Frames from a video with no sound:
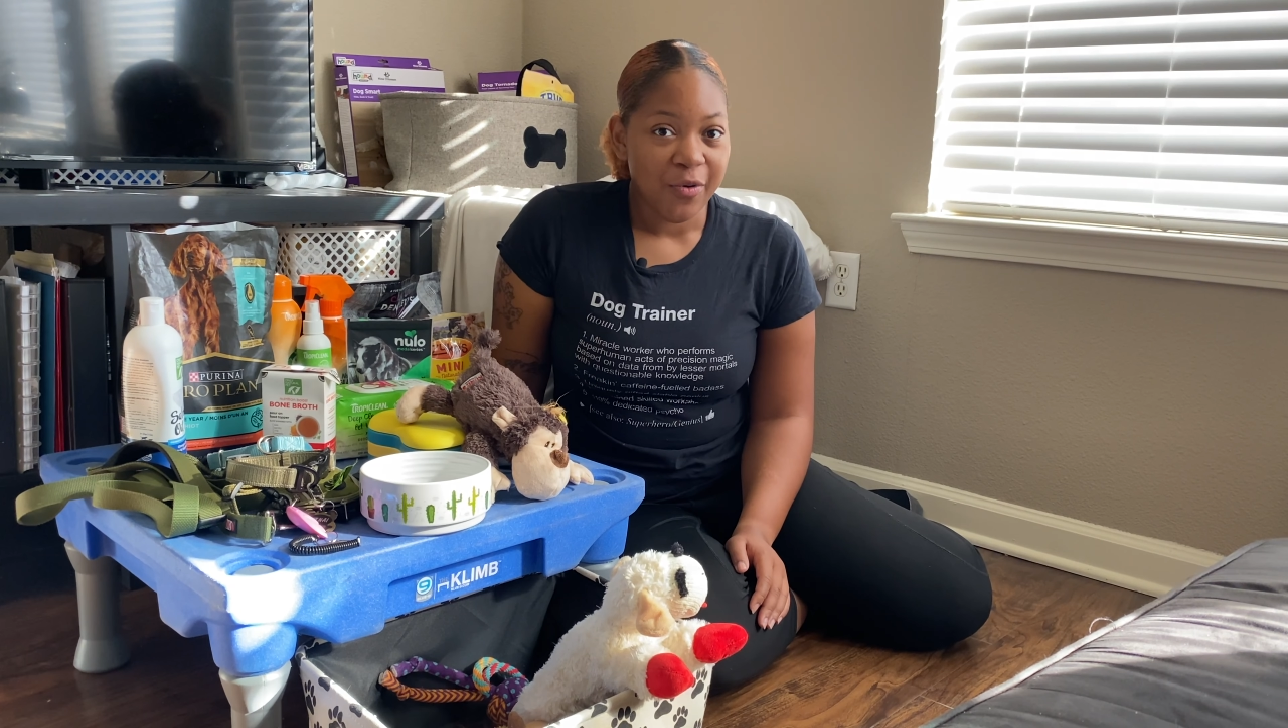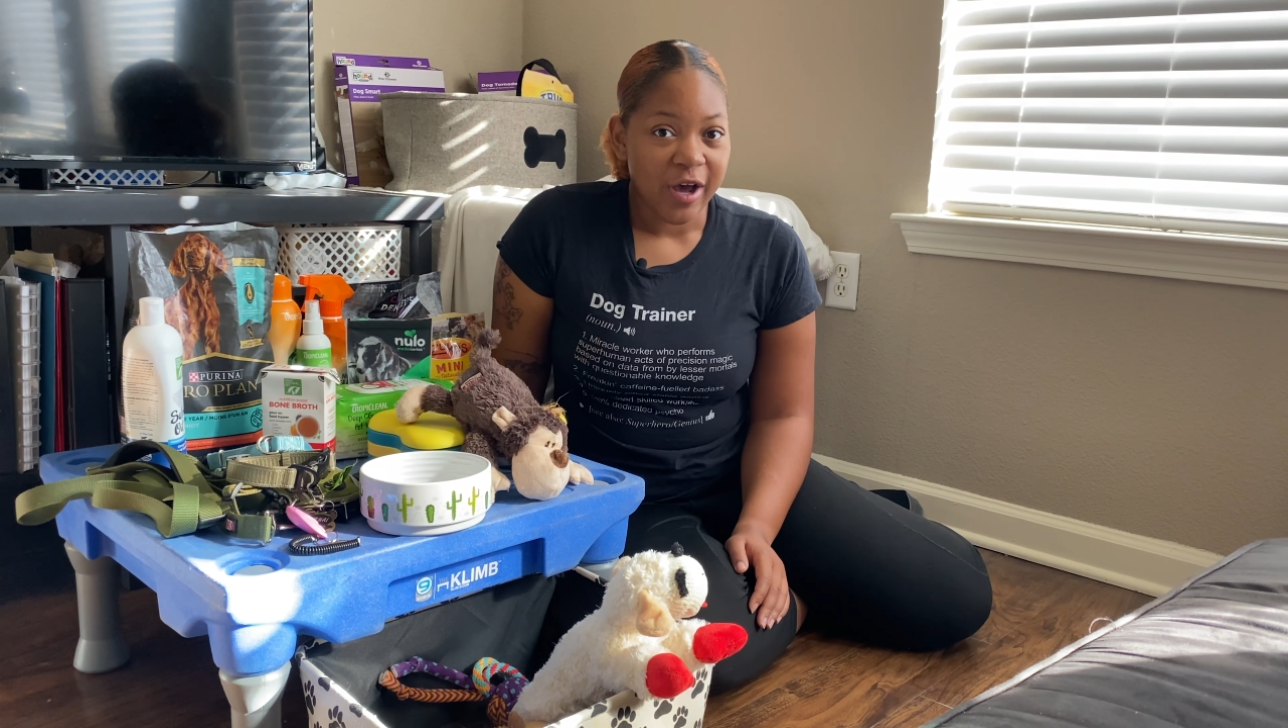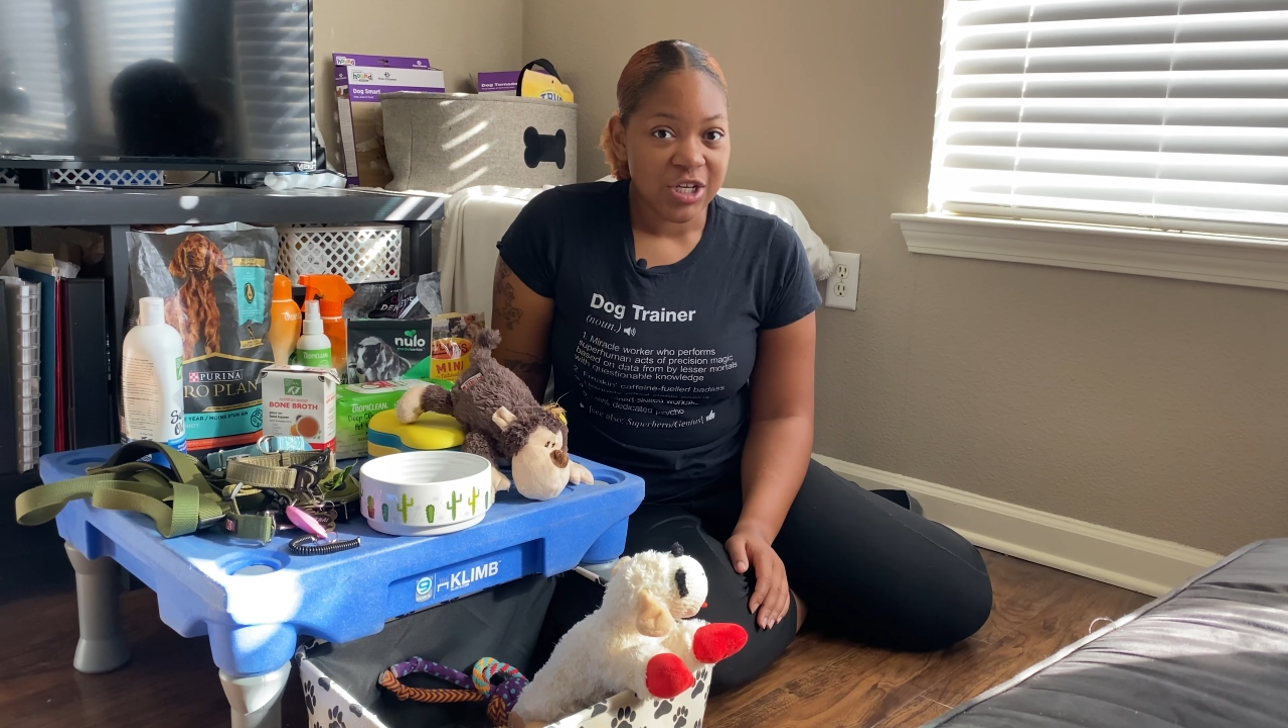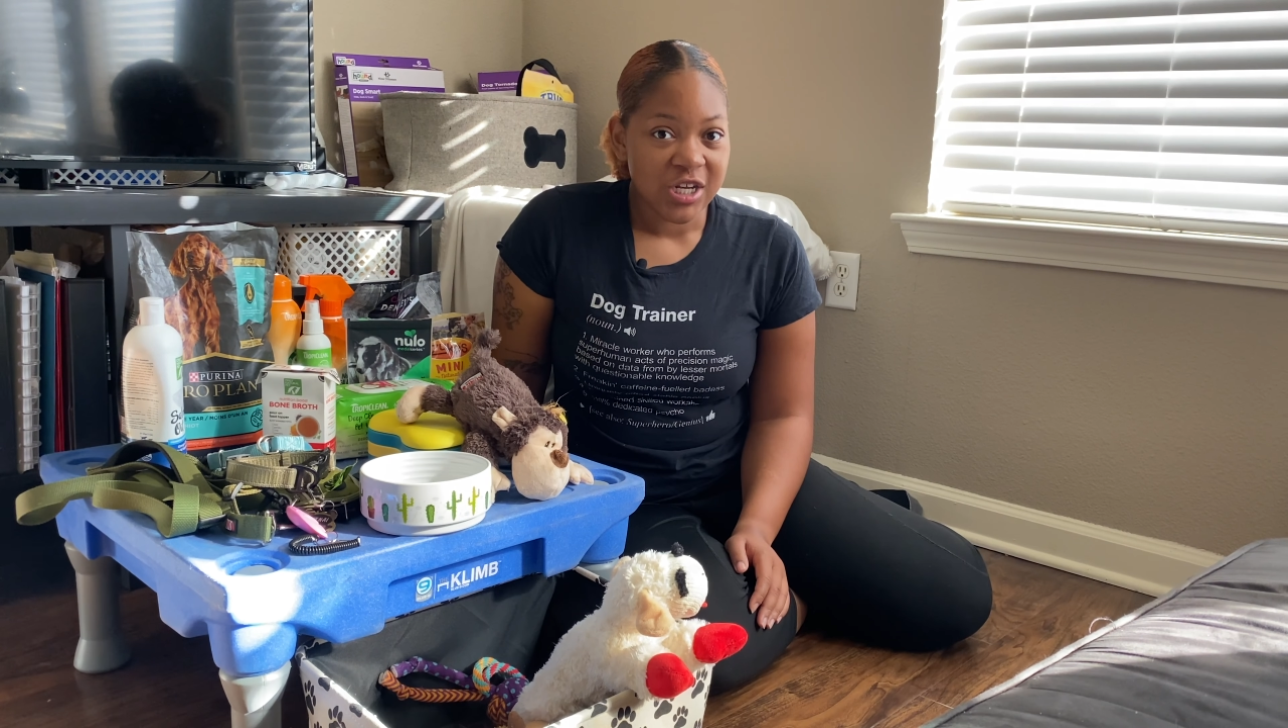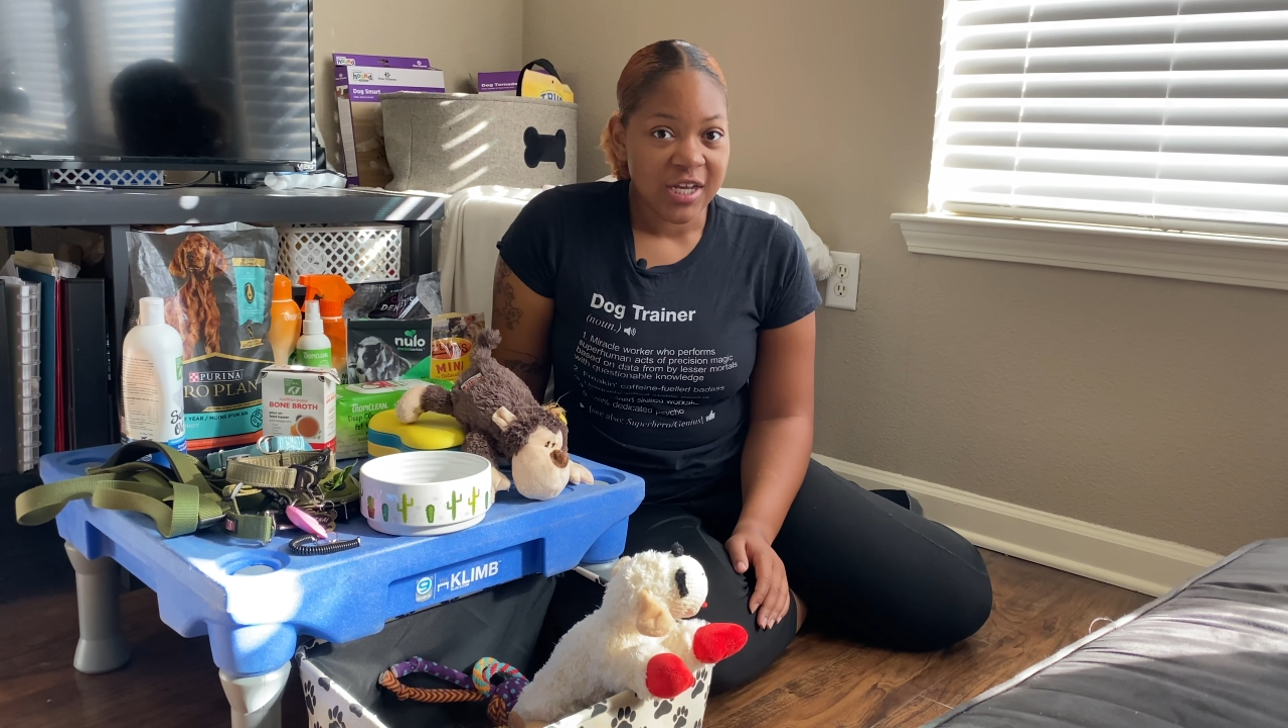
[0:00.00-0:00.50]

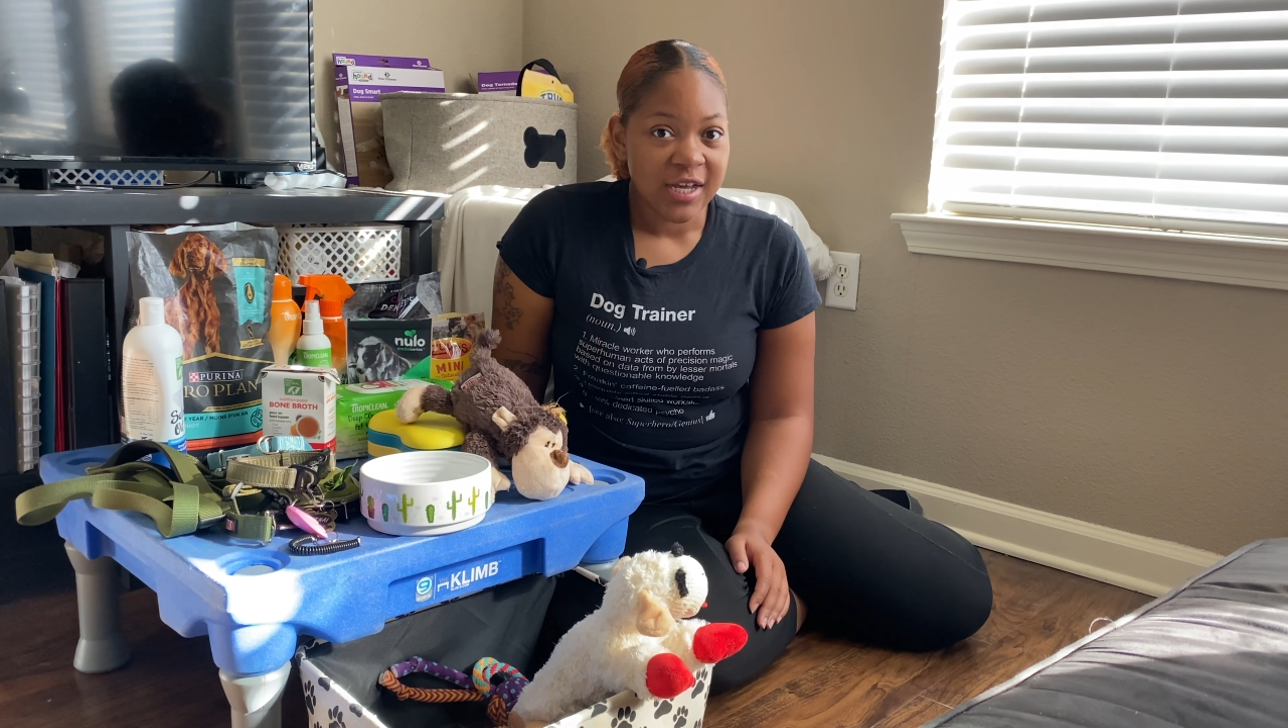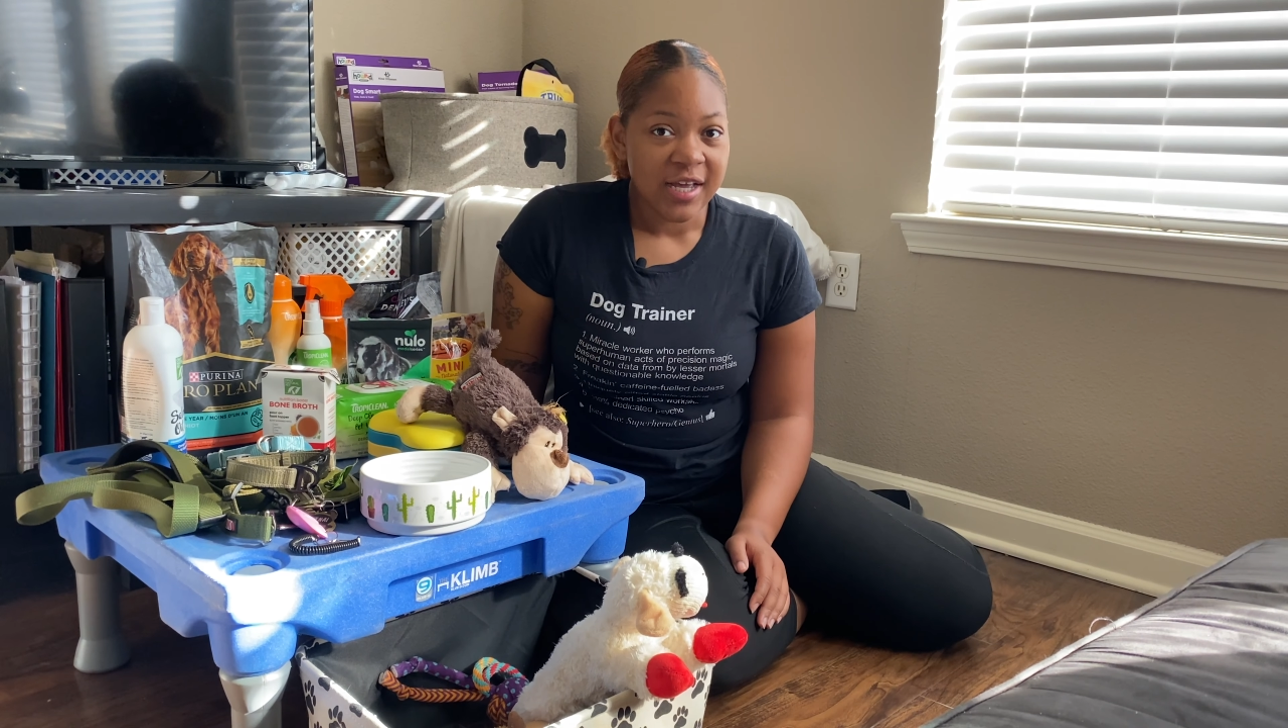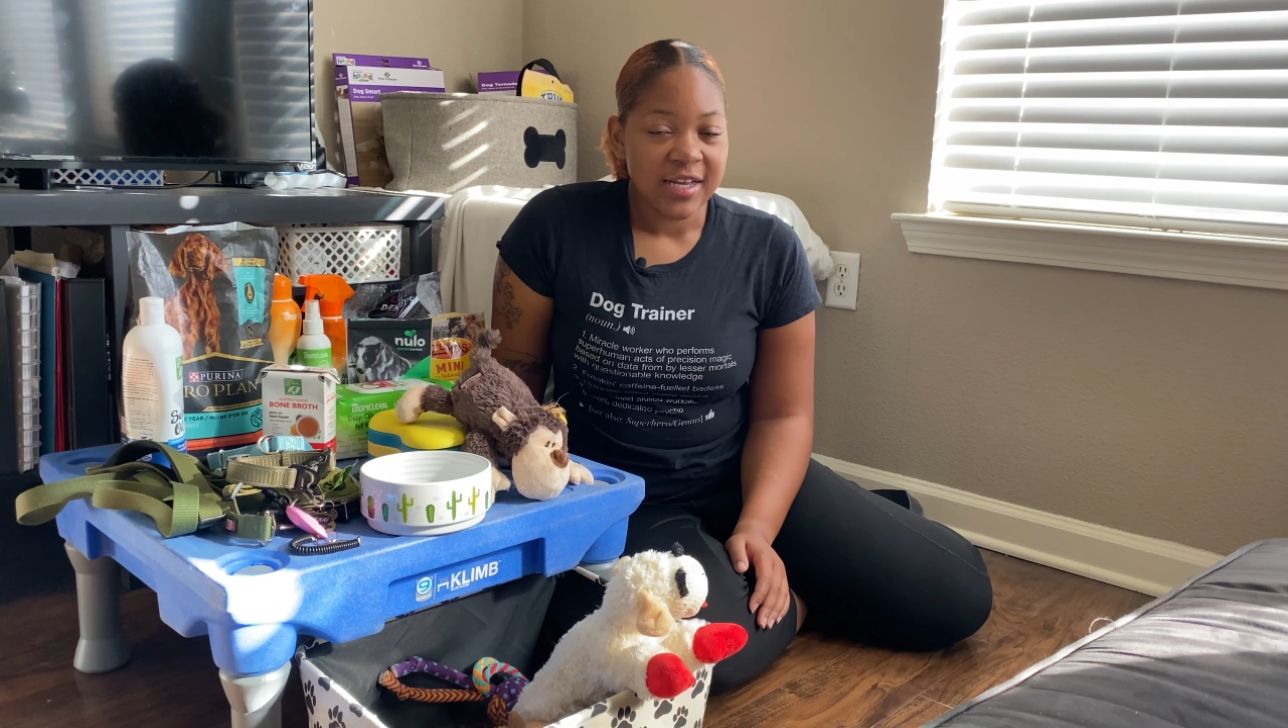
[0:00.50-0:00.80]
watching